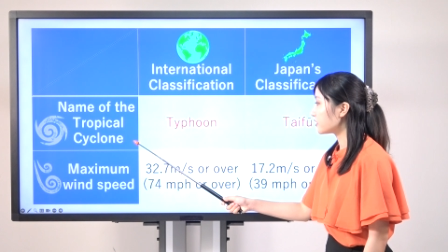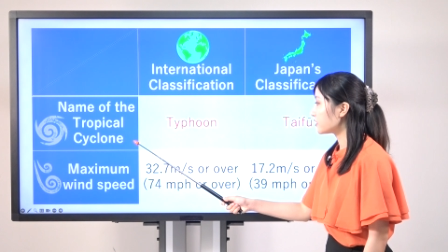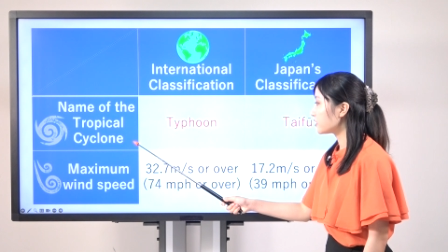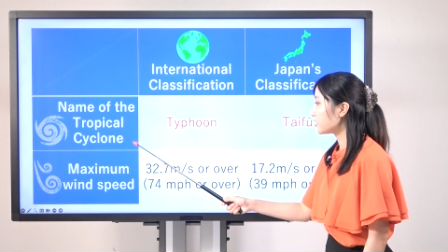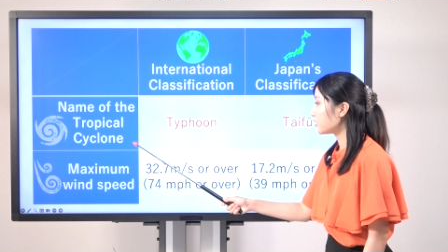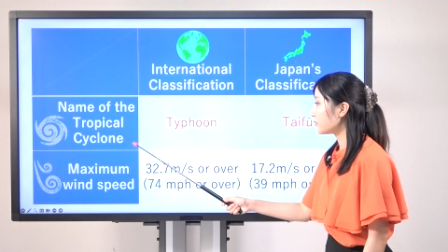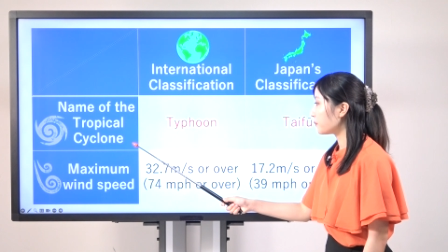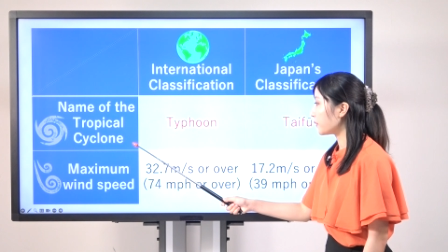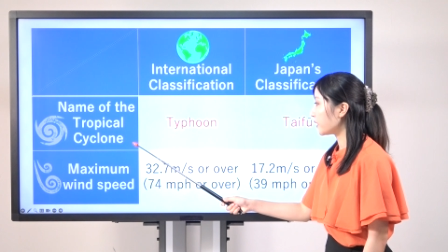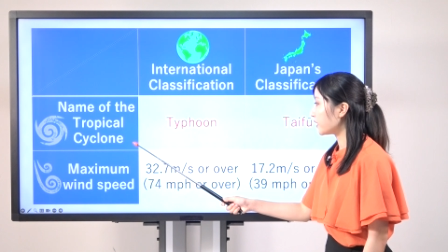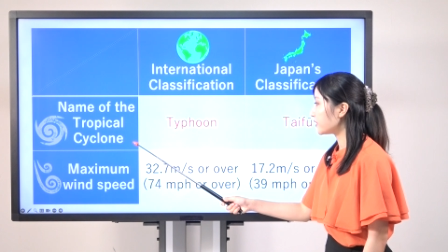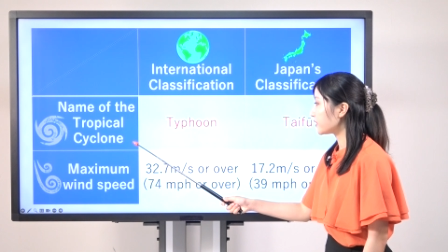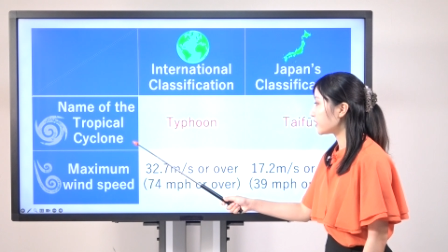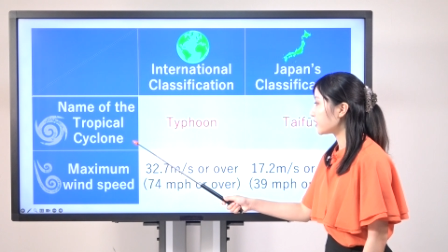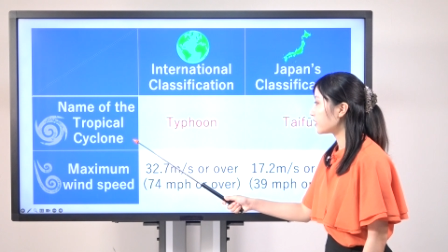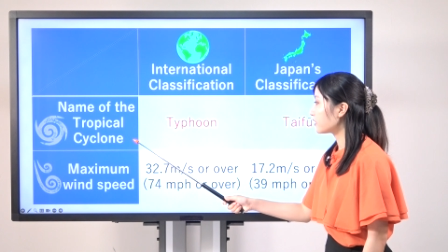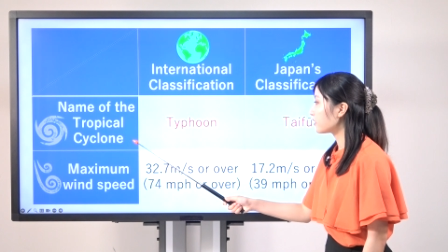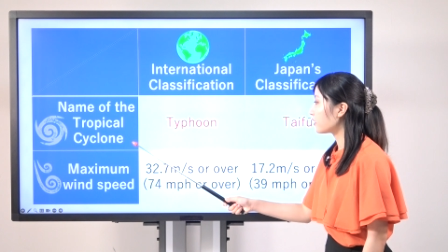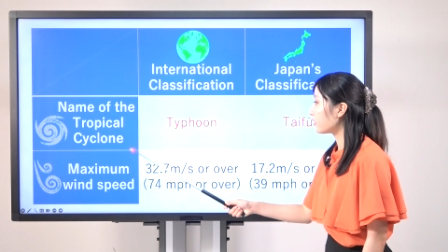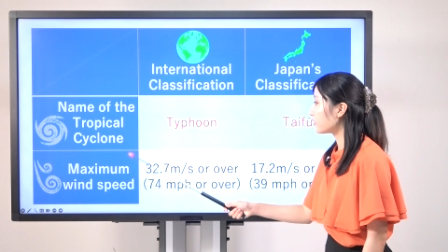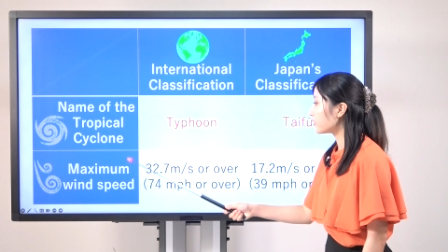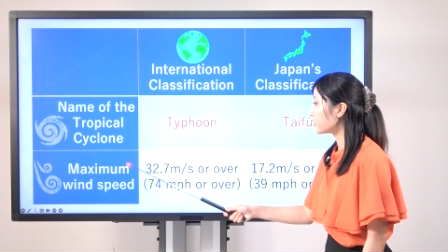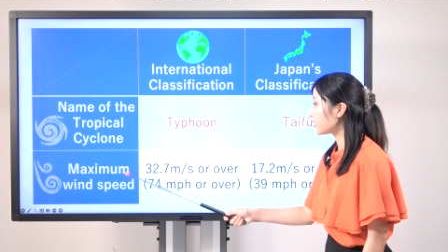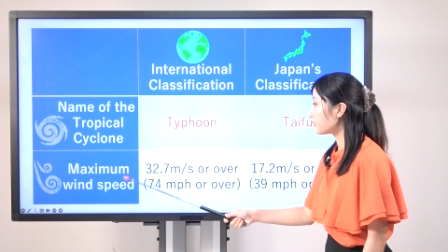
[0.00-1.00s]
depending
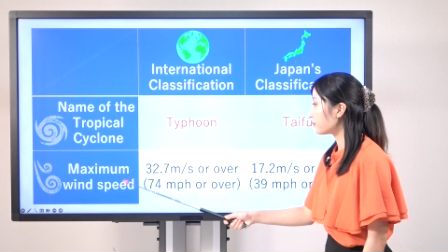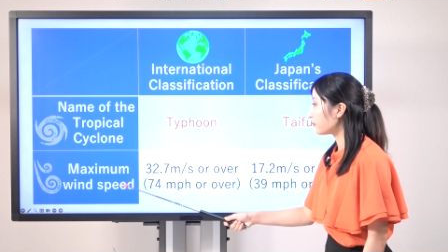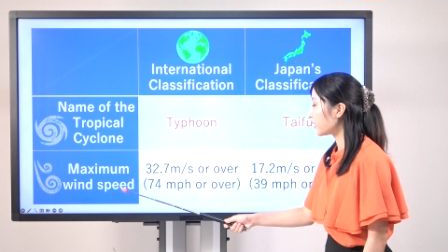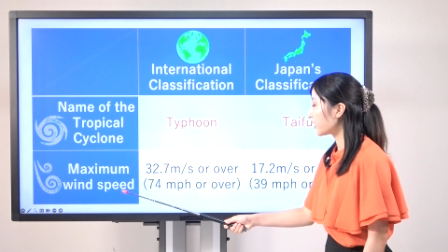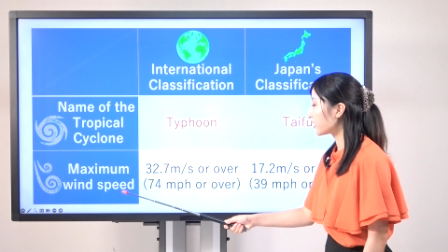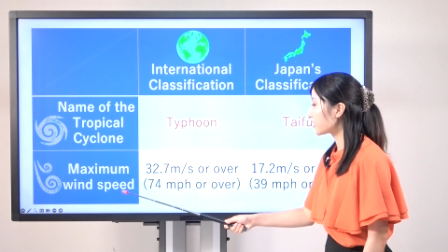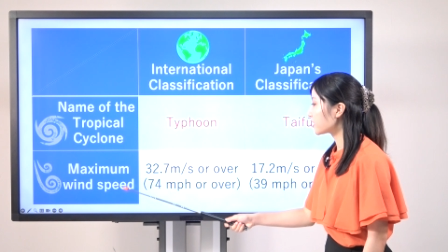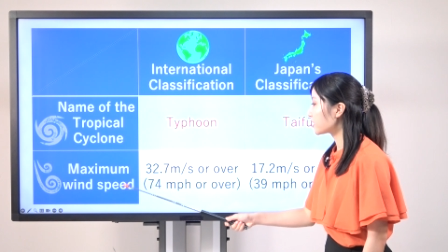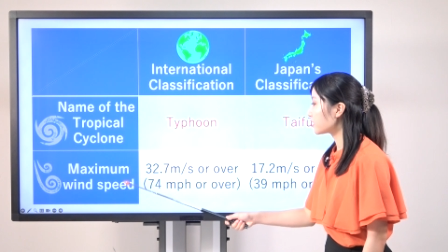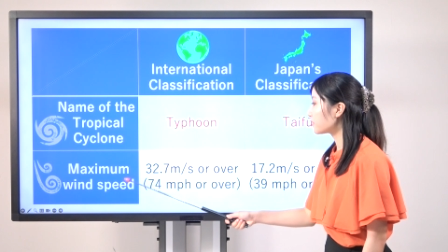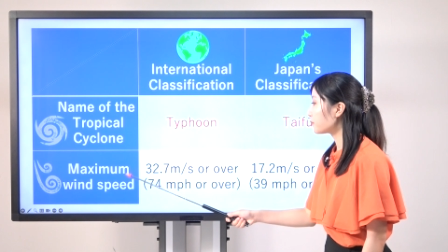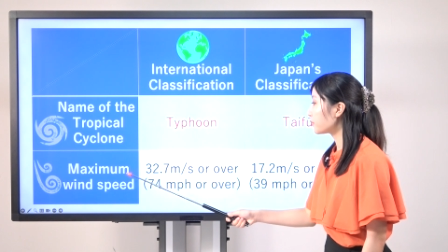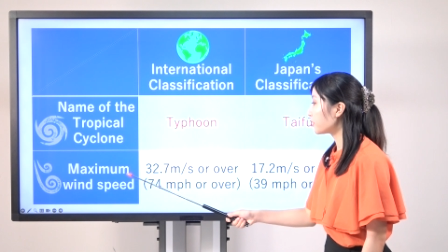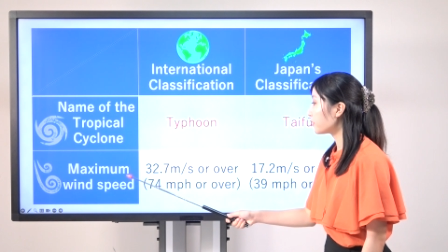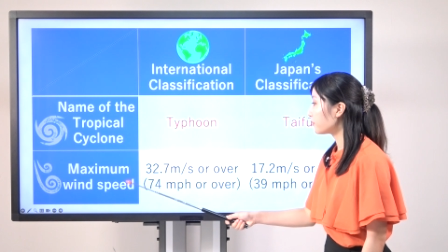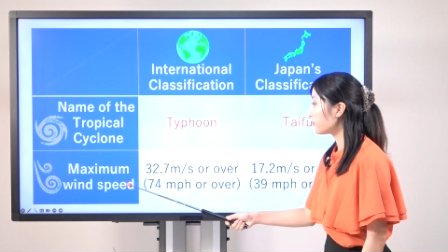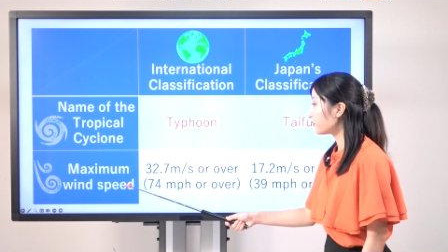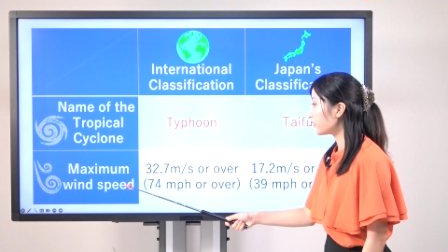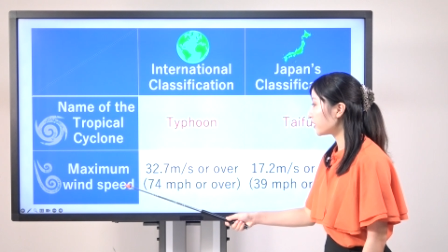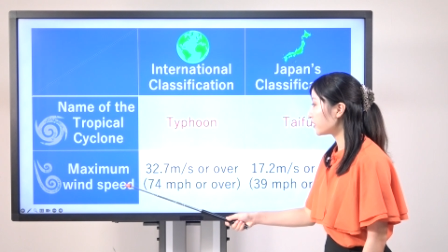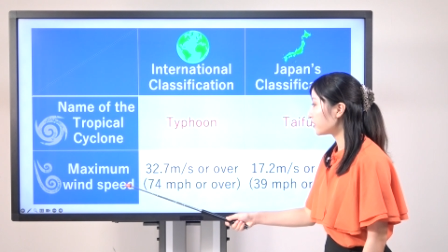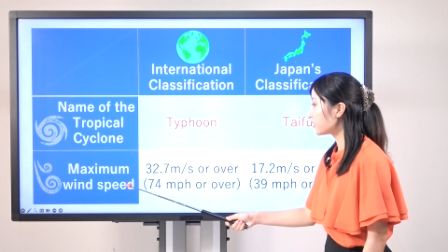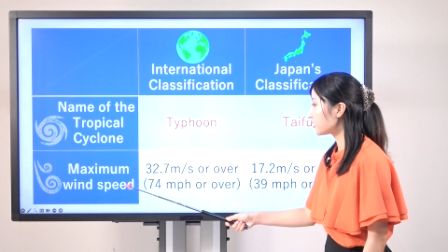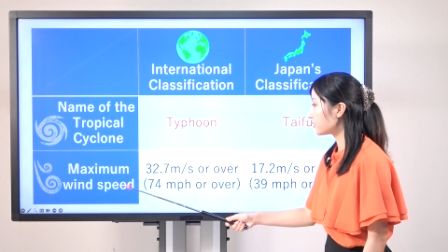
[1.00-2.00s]
on the maximum
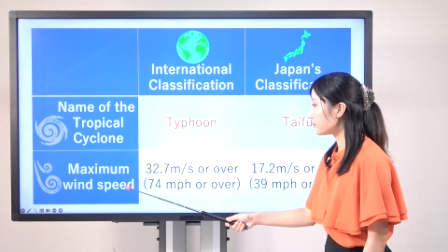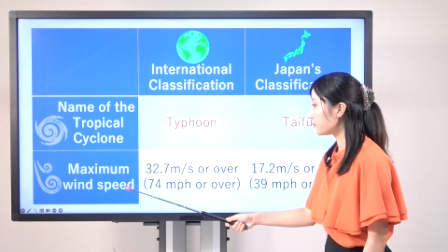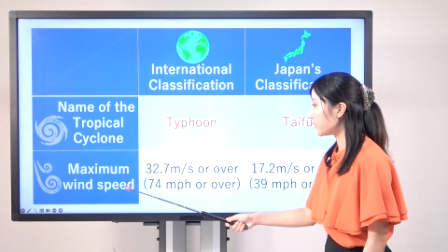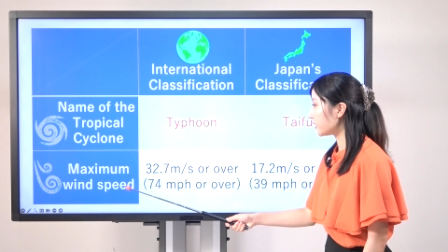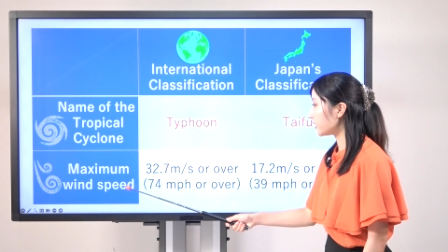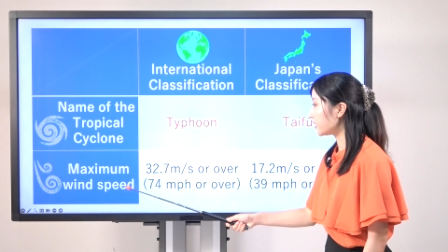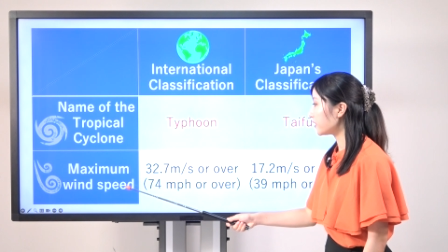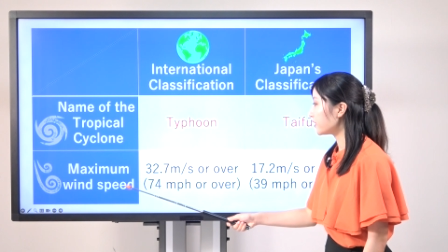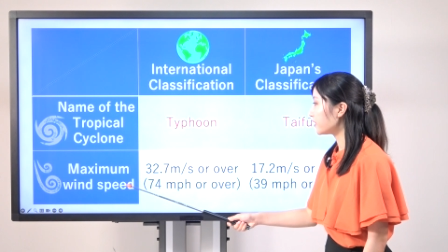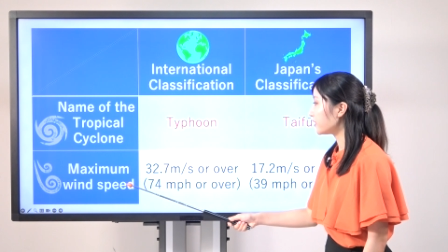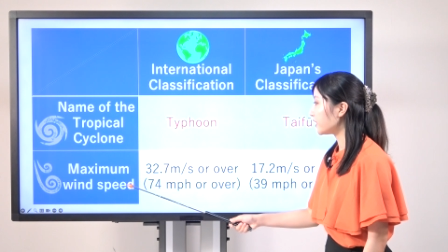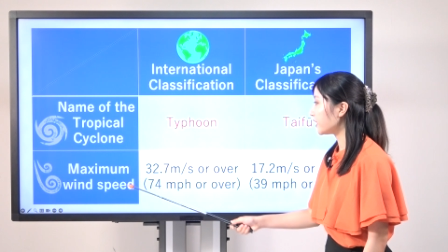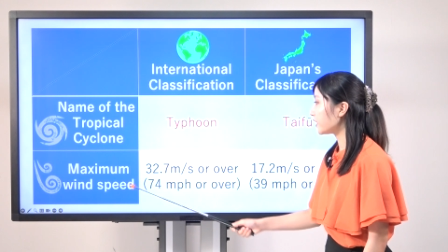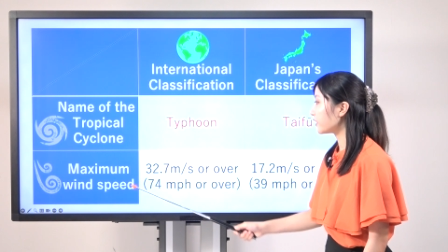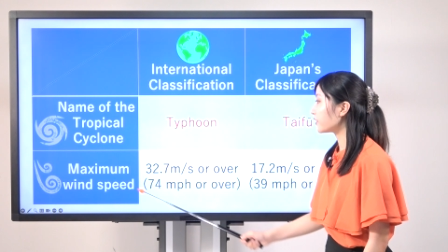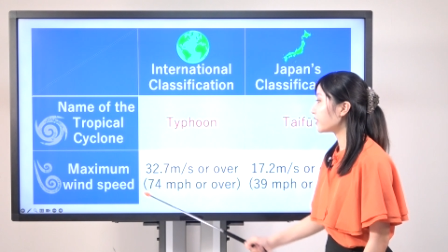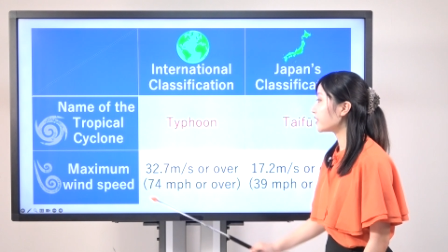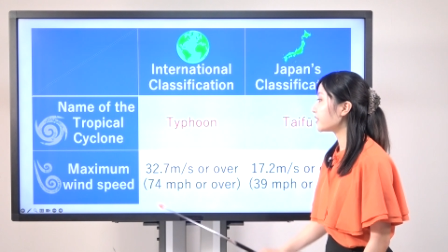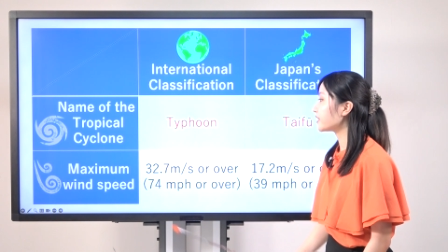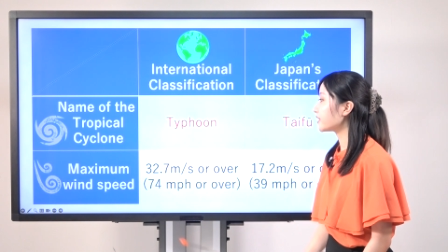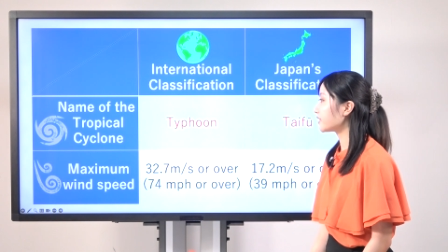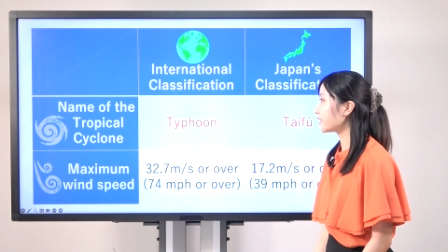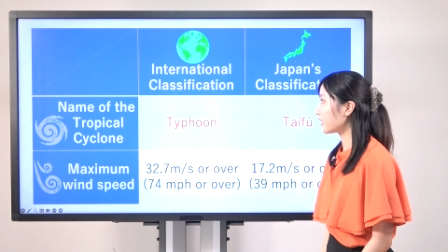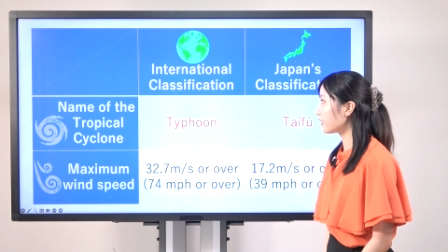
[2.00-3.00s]
wind speed near
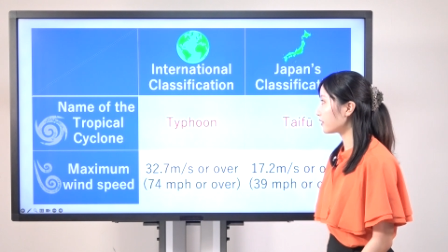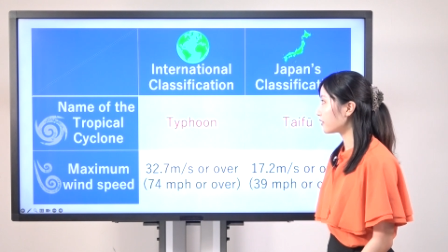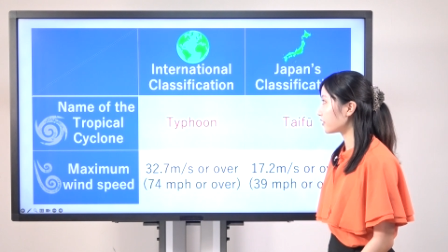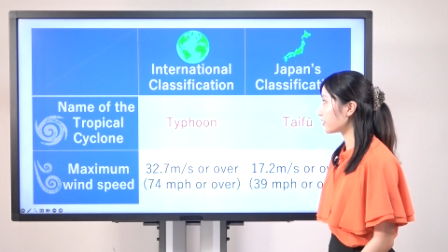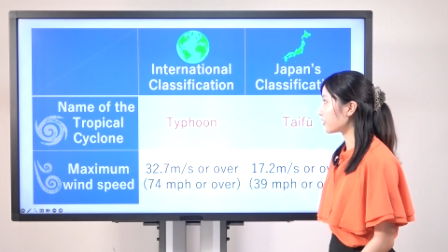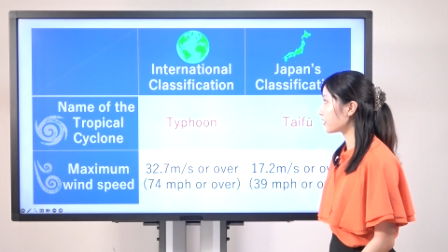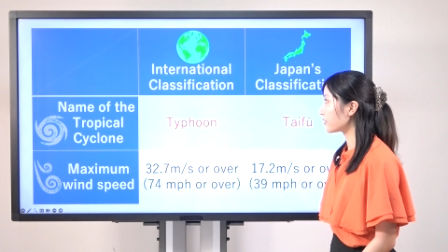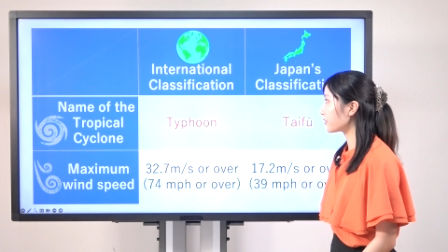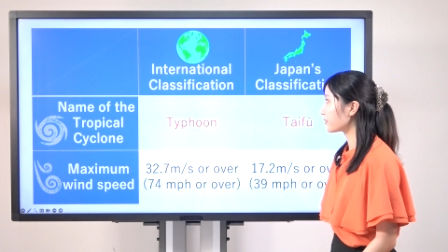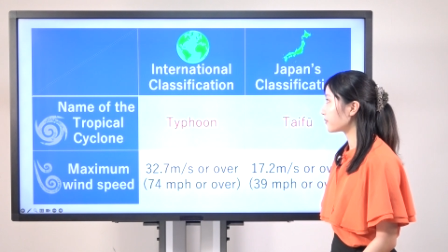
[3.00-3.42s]
its center.